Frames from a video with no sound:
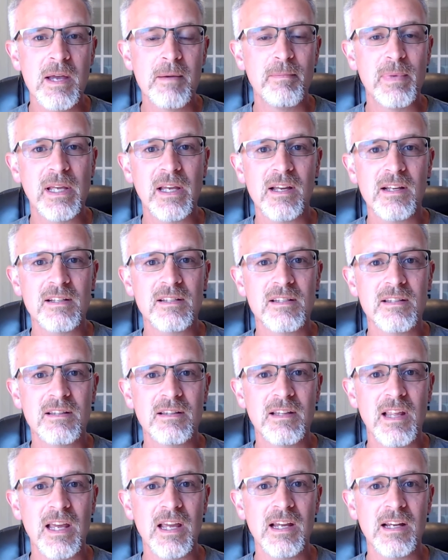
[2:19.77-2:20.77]
because
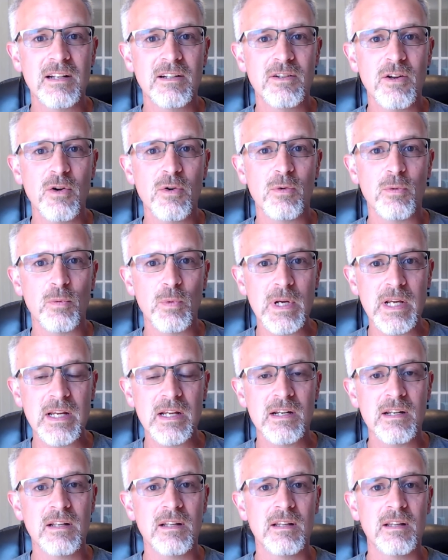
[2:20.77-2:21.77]
they don't
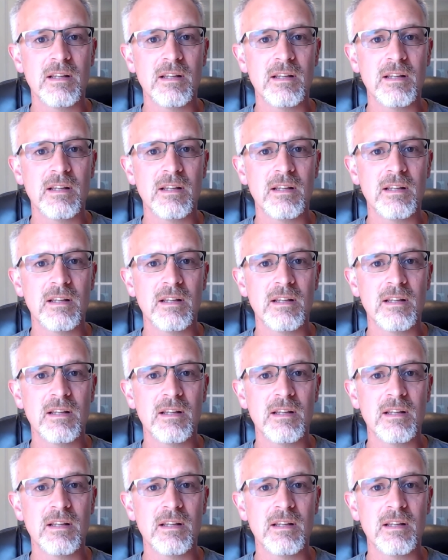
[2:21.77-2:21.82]
read